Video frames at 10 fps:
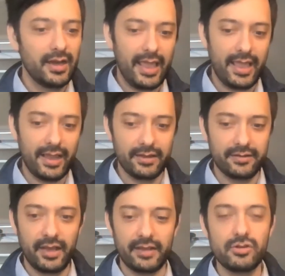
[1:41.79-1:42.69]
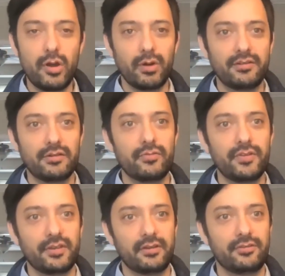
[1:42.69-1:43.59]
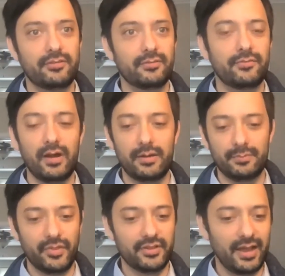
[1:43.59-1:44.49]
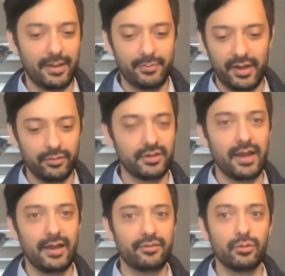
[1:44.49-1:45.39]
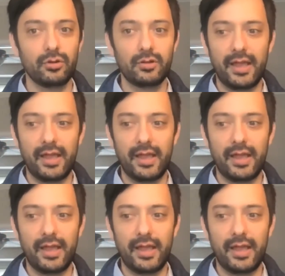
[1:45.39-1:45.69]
and I knew I wanted to do physics from the time that I was in high school.